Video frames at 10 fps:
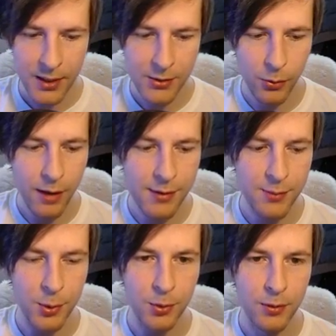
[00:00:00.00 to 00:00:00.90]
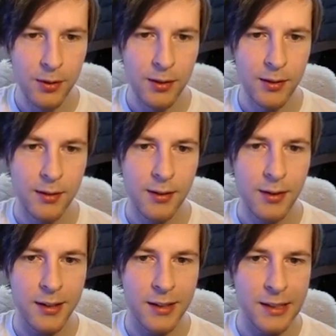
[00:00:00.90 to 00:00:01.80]
So we have a spooned.
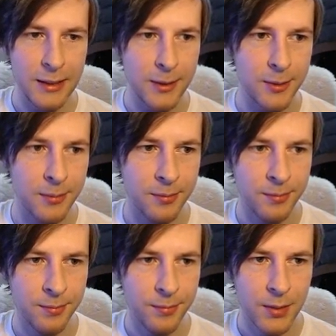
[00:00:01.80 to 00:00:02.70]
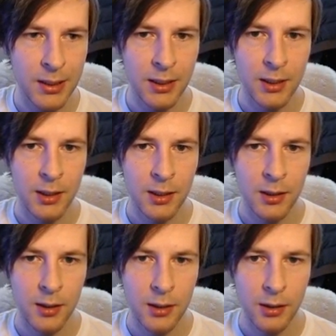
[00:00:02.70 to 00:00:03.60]
Um,
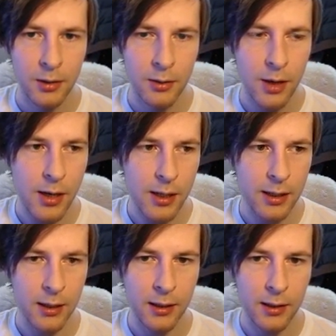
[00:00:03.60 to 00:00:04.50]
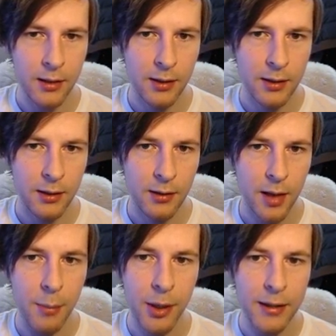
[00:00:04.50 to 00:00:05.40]
running...
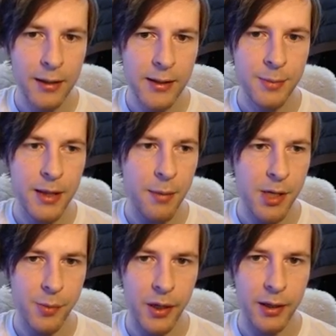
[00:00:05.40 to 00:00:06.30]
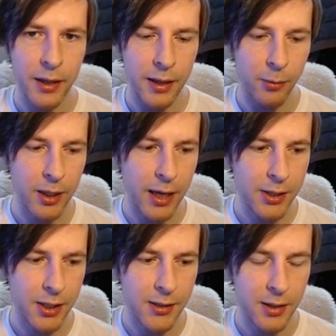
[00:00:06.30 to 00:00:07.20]
I'm glad that they spend that much money, that we can
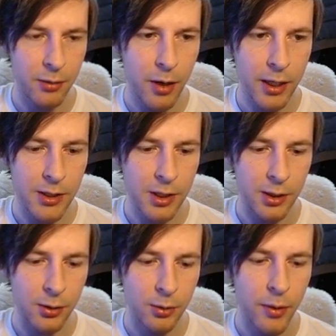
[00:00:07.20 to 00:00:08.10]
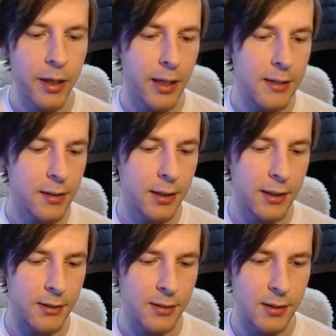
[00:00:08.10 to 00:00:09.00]
actually consider running HQ. Running last click
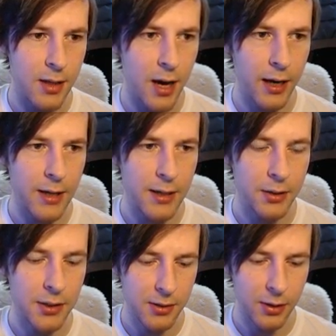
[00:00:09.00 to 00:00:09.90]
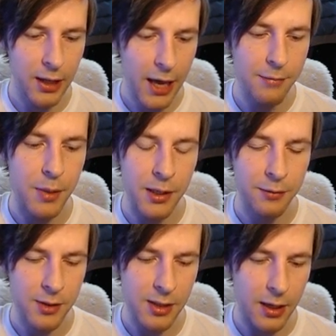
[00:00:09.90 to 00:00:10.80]
is not ideal considering they have money
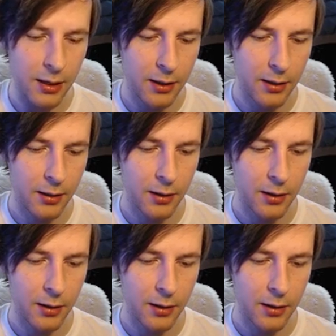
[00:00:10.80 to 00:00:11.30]
for snare.